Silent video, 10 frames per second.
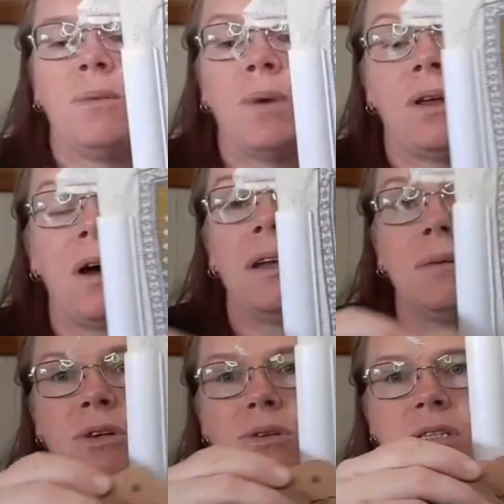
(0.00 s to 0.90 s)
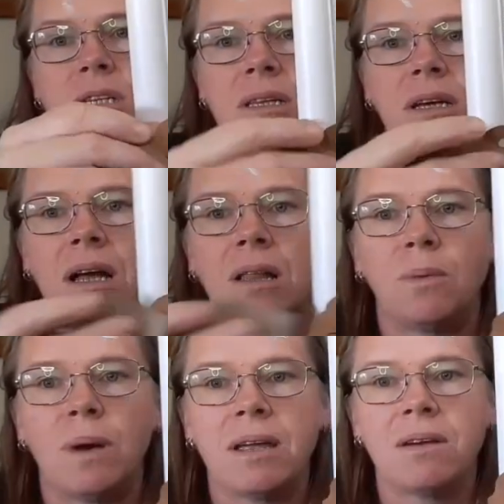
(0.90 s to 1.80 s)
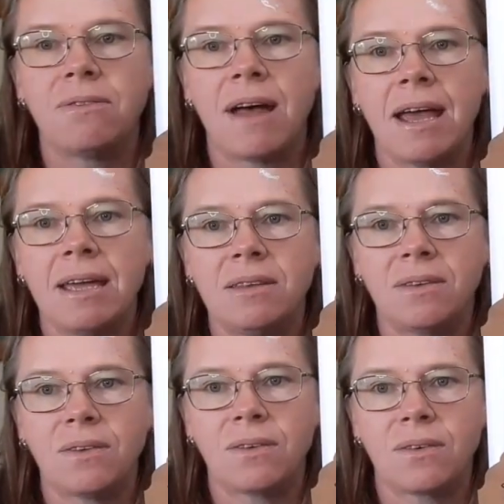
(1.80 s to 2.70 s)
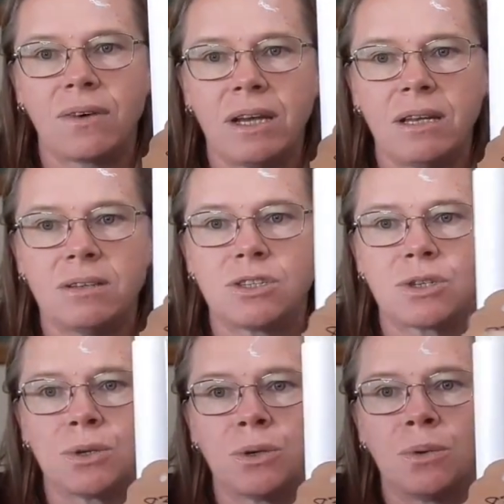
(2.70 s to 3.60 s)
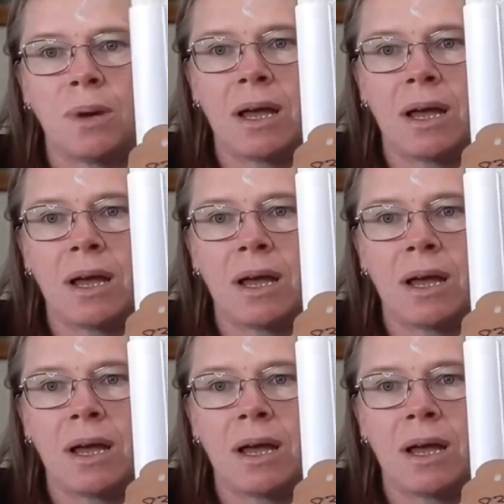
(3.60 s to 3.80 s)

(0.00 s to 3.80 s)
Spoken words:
well, I am using the colorway of 832